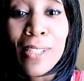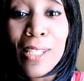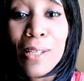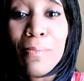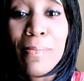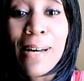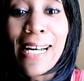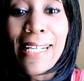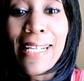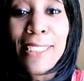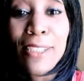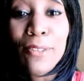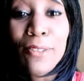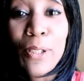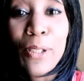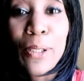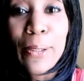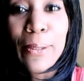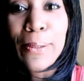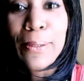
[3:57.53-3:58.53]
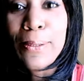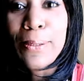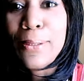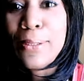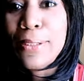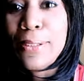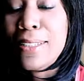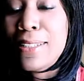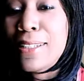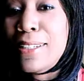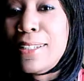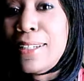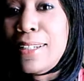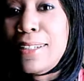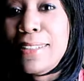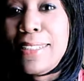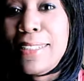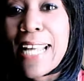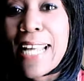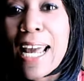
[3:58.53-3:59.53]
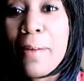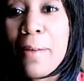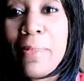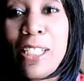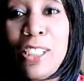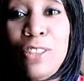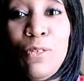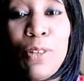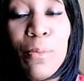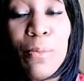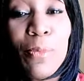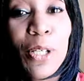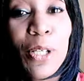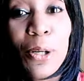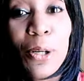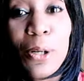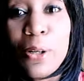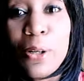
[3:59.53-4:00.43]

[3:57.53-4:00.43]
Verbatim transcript: The massive holes, the damage from the